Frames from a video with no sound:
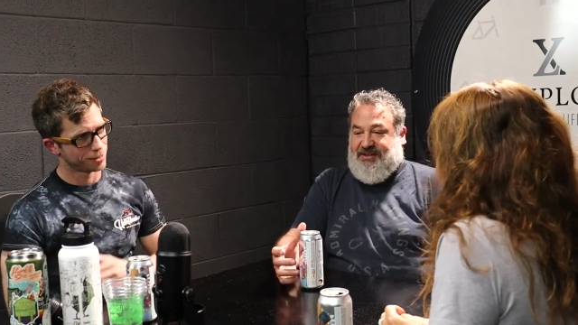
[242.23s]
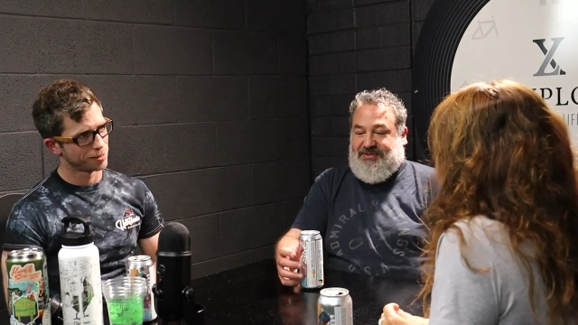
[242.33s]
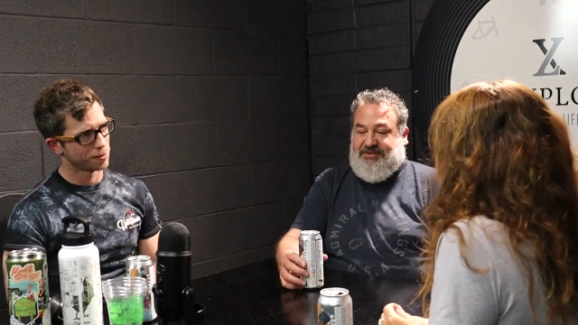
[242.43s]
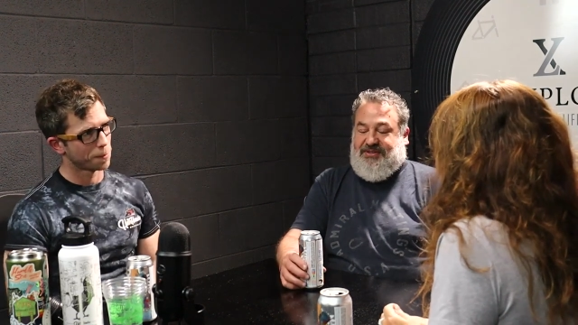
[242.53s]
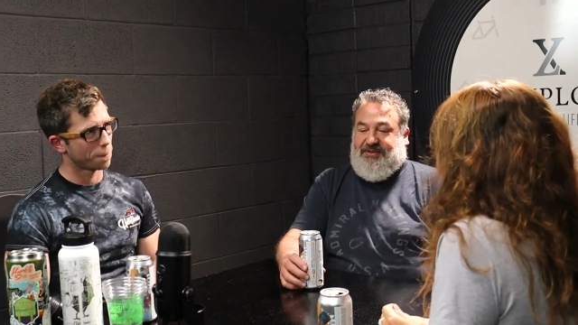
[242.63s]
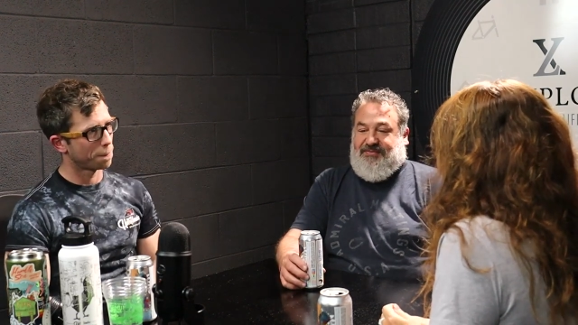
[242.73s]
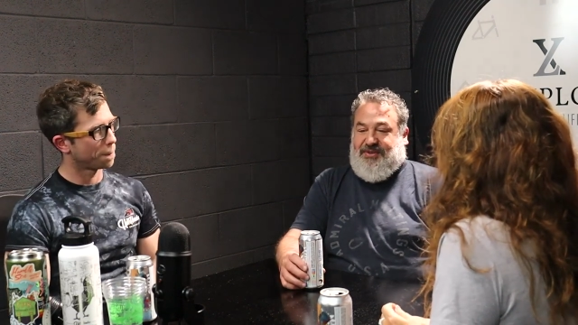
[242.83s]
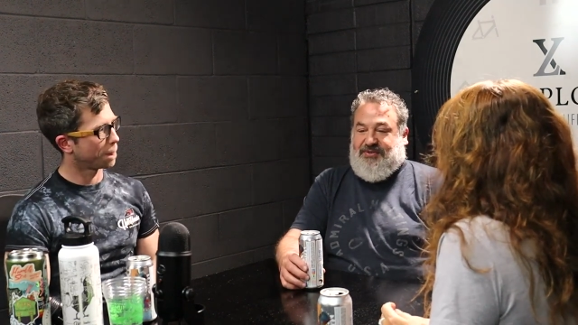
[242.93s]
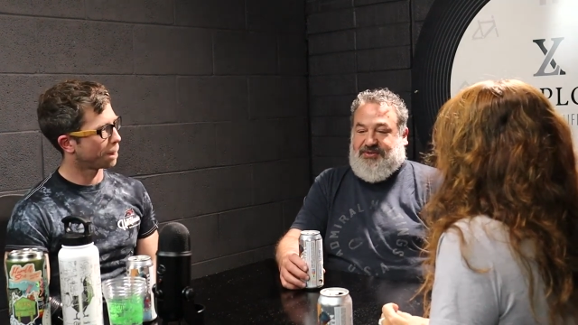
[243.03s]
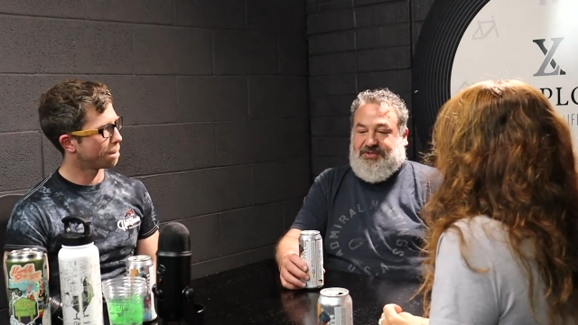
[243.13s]
Speaker 1: And this is the,
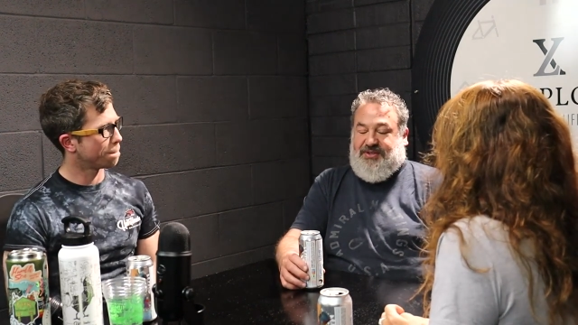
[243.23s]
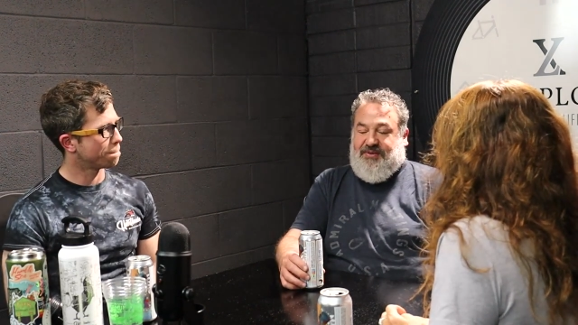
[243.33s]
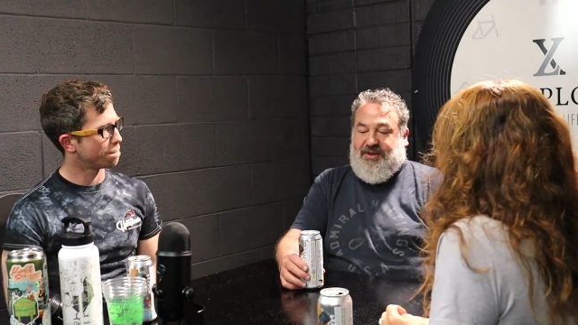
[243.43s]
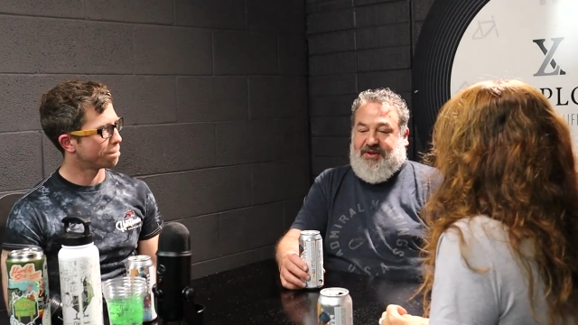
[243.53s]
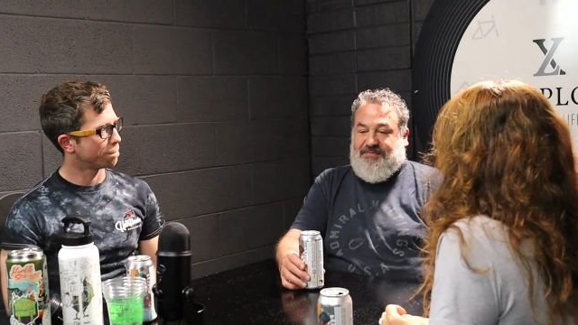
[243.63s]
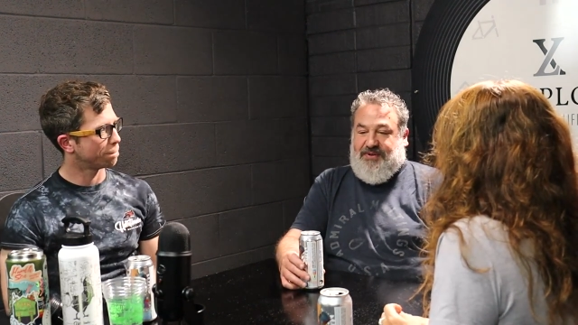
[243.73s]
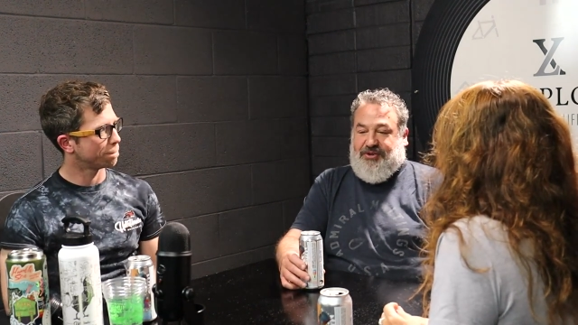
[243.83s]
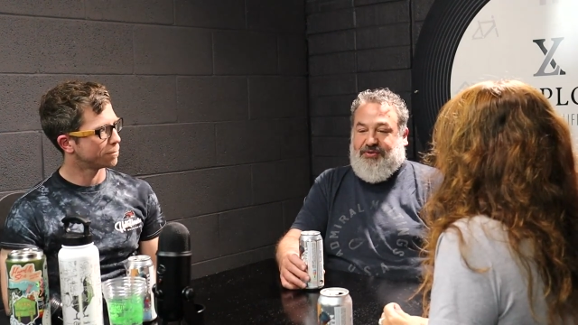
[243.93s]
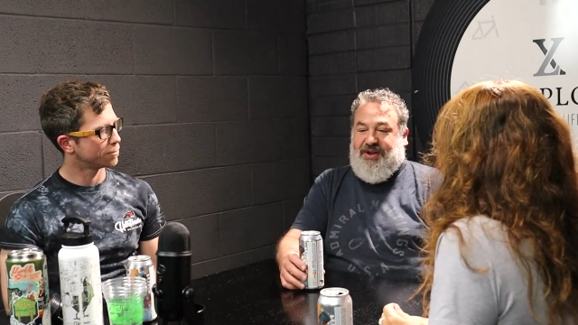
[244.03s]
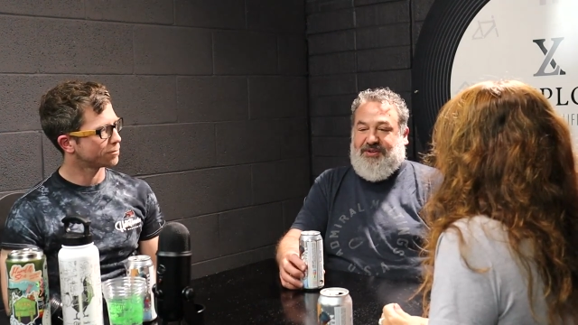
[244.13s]
you know, such a, um,
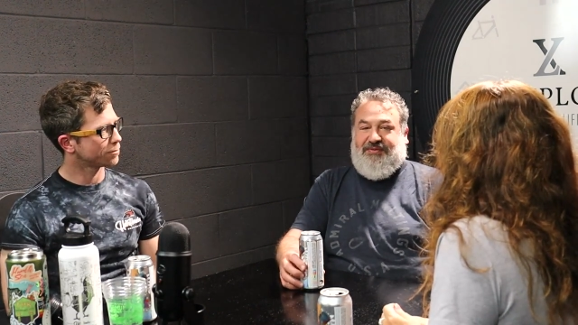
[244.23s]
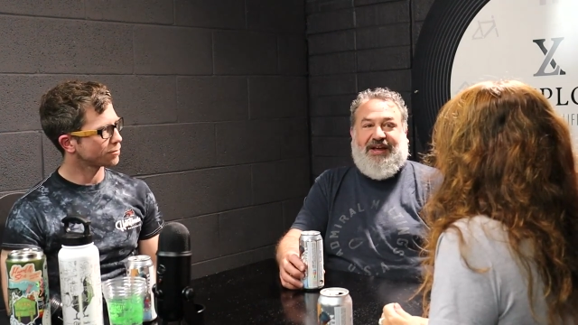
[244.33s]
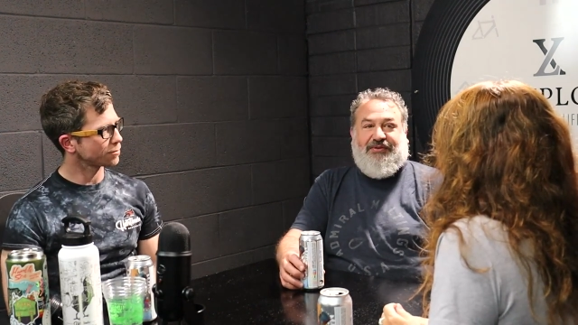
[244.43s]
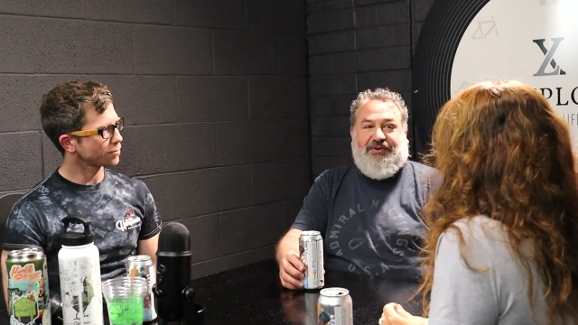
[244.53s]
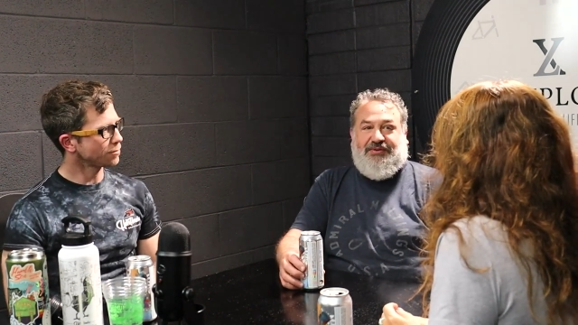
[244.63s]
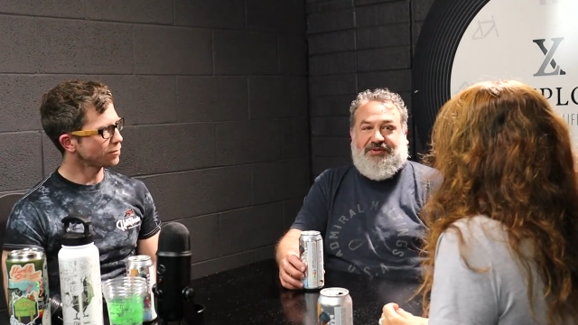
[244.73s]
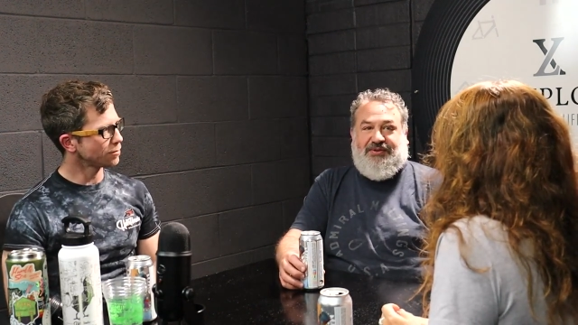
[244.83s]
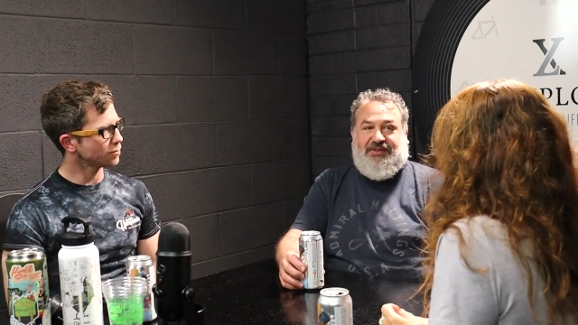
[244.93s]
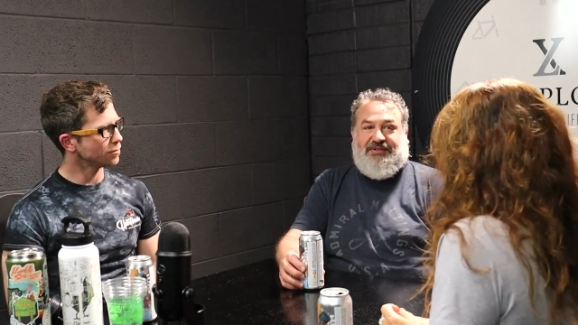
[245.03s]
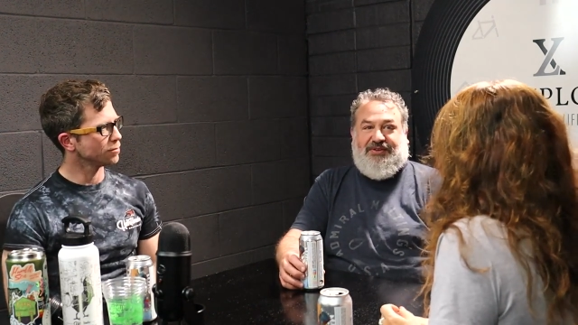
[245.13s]
a cradle of agriculture
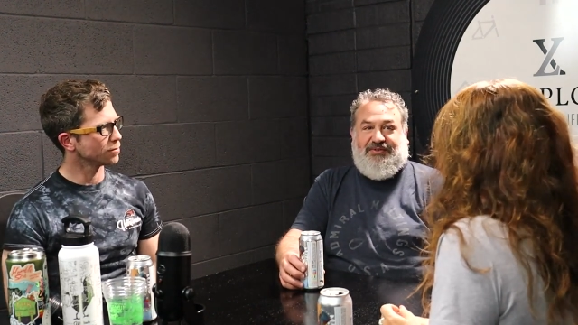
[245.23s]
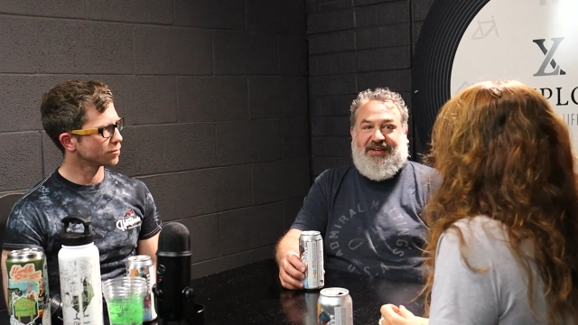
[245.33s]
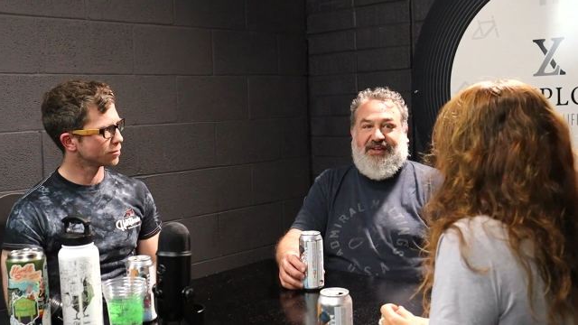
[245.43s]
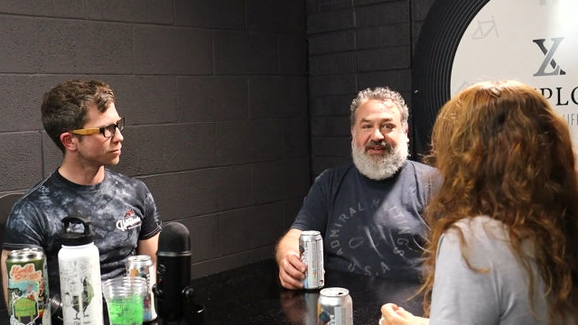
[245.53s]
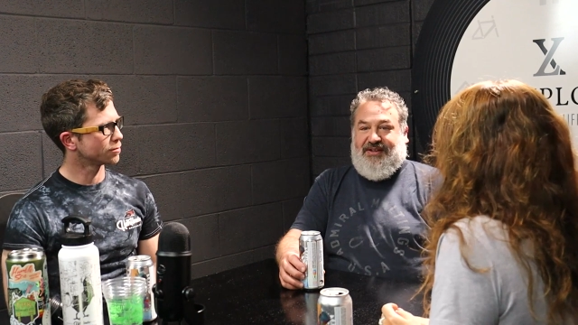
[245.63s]
in this country,